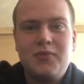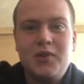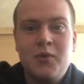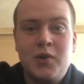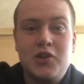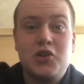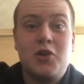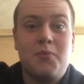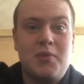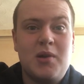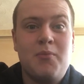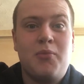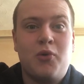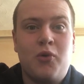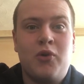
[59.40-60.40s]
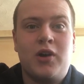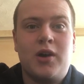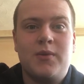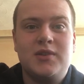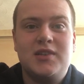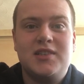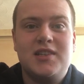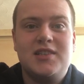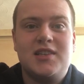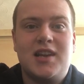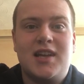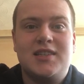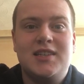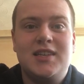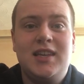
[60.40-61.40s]
which could be important going to
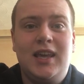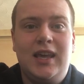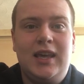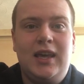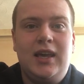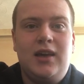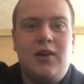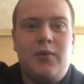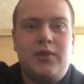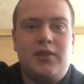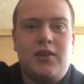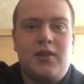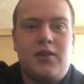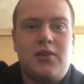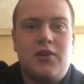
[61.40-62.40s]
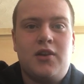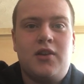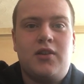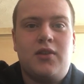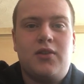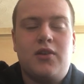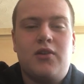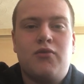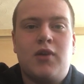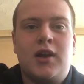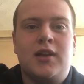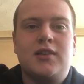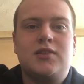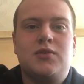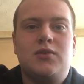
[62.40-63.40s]
Cincinnati with the third
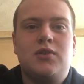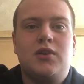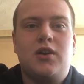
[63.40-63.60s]
ranked